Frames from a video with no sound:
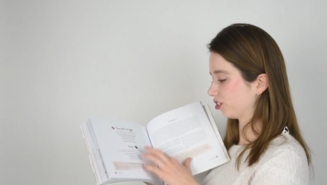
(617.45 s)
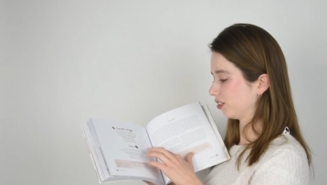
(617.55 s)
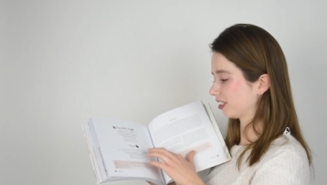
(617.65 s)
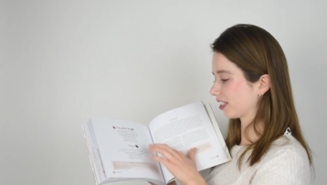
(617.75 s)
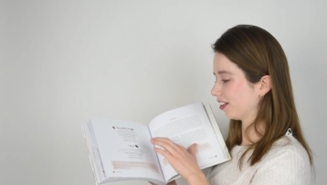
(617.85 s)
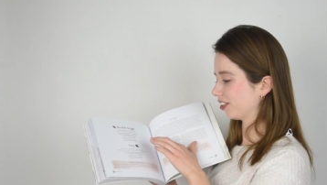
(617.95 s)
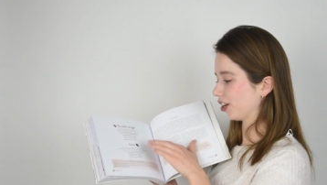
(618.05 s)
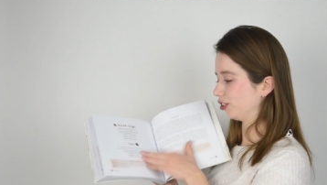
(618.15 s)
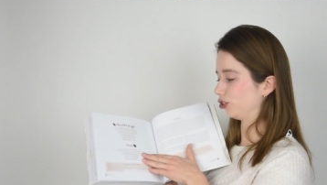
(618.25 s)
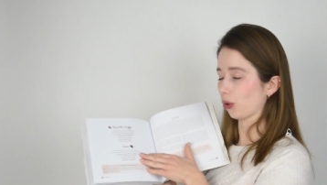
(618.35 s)
So this color,
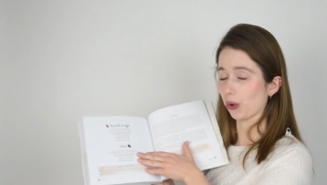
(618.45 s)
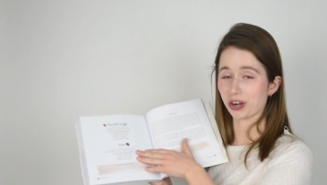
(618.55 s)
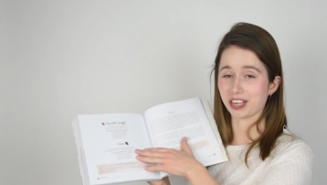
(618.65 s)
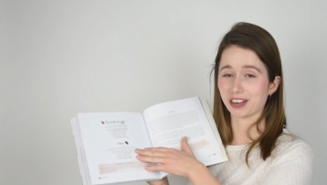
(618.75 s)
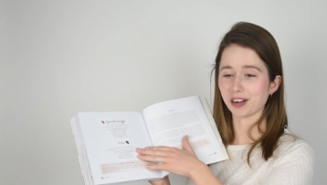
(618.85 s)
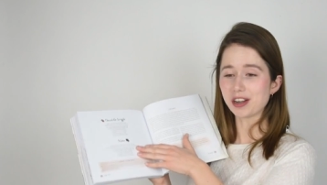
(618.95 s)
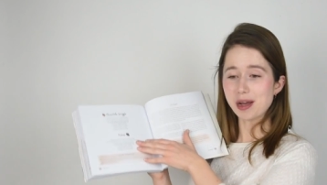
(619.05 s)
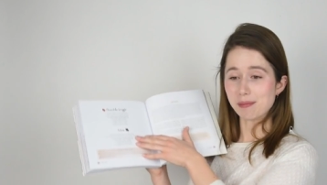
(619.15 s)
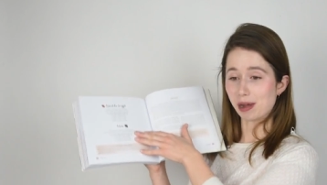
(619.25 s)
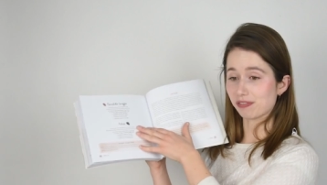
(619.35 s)
Adore here,
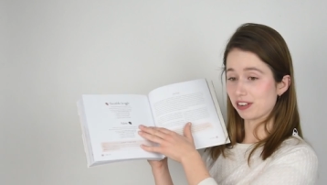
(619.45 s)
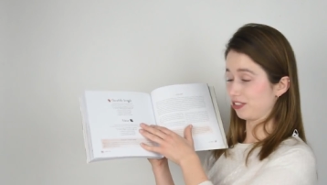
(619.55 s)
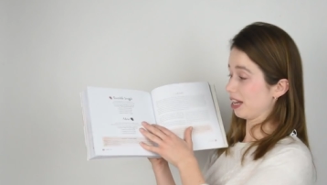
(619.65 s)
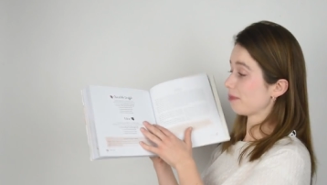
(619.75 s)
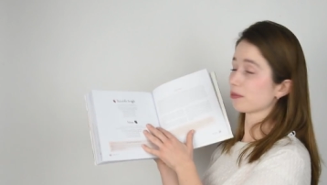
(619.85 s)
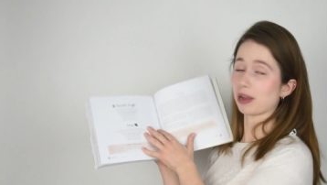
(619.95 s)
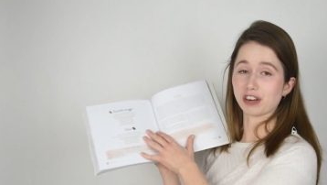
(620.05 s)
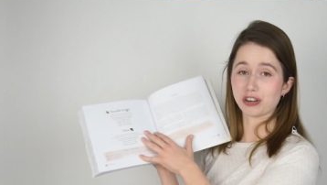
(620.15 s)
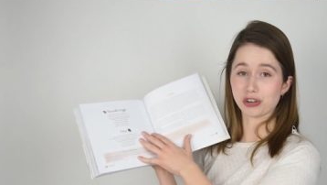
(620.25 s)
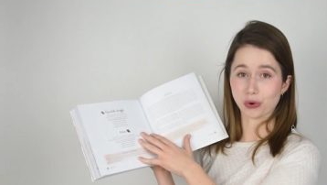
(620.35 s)
my it's named for my
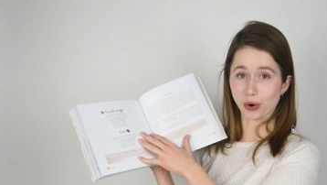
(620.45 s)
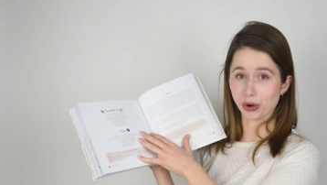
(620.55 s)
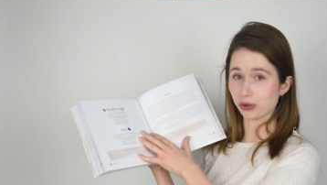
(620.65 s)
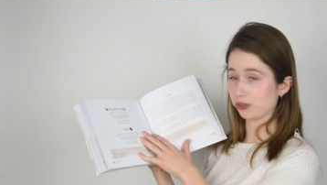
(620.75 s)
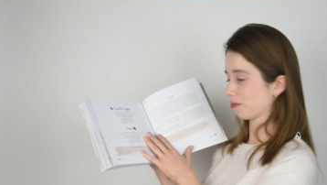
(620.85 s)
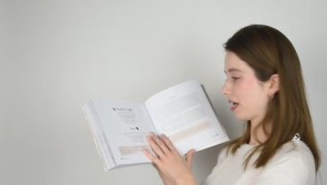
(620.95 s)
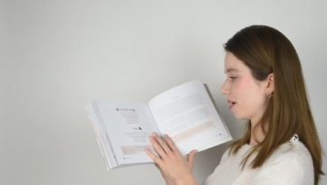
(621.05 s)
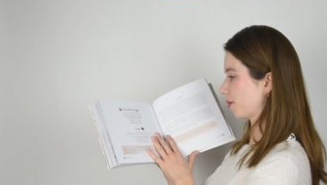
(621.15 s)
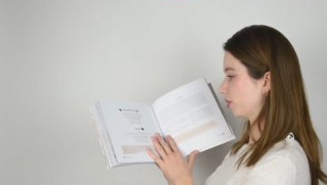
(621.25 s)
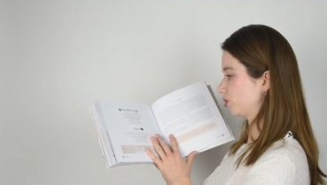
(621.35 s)
friend Adora, who is a
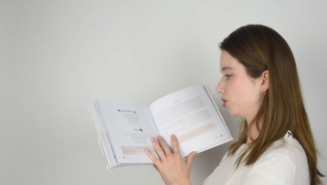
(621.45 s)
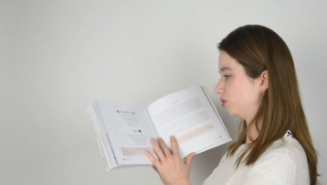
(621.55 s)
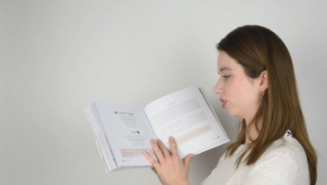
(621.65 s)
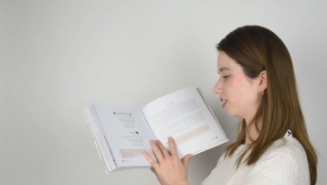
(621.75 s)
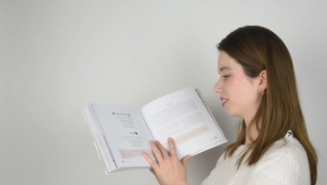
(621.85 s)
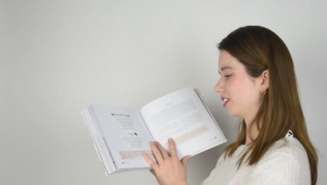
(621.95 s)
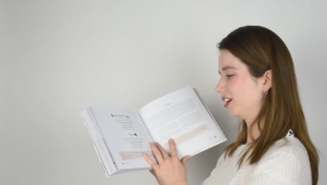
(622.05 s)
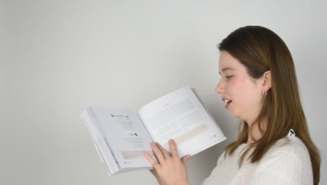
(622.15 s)
makeup artist who just